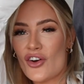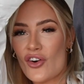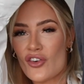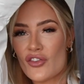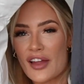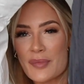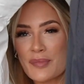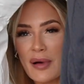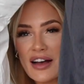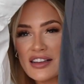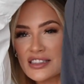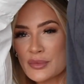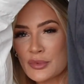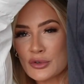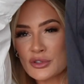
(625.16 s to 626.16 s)
of like
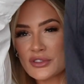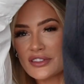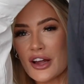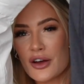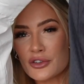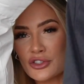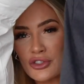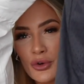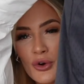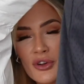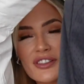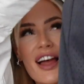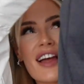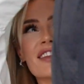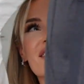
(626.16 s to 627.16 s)
basketball style
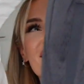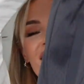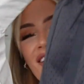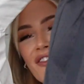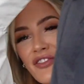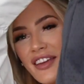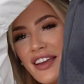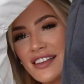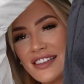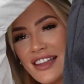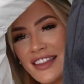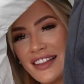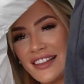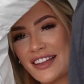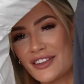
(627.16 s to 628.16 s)
shorts. I love these. I
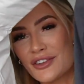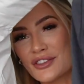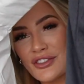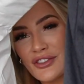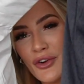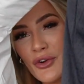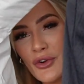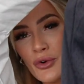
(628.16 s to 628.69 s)
think they look so